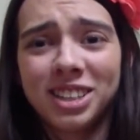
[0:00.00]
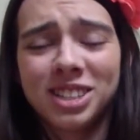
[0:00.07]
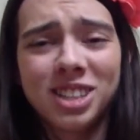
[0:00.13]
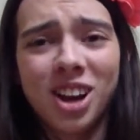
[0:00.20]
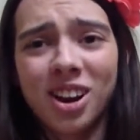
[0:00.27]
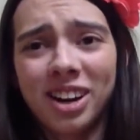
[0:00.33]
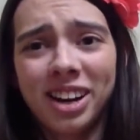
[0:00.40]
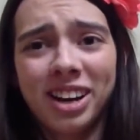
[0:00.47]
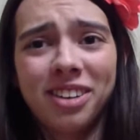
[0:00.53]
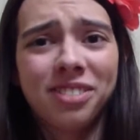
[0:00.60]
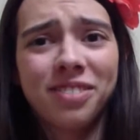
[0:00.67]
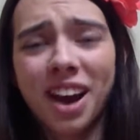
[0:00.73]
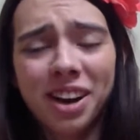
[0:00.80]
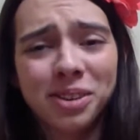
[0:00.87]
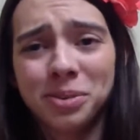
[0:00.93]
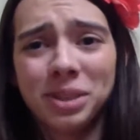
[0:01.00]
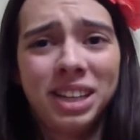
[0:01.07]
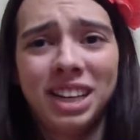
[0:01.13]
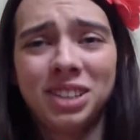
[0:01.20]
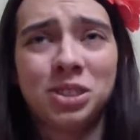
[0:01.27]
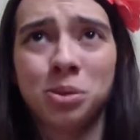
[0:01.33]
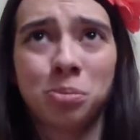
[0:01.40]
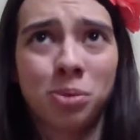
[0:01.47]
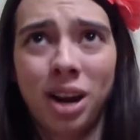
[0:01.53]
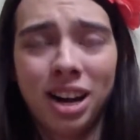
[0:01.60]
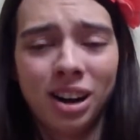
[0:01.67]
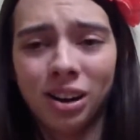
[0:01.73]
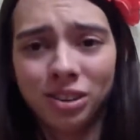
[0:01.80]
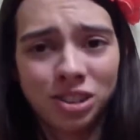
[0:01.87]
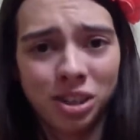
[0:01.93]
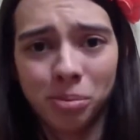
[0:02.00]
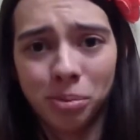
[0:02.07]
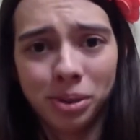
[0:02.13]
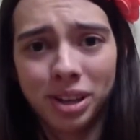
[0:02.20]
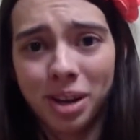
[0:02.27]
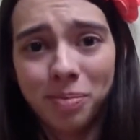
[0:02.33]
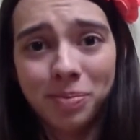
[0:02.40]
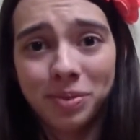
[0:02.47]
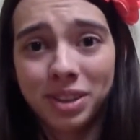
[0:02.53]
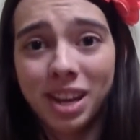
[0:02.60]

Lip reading: Sorry, finals week can get your brain all jumbled up.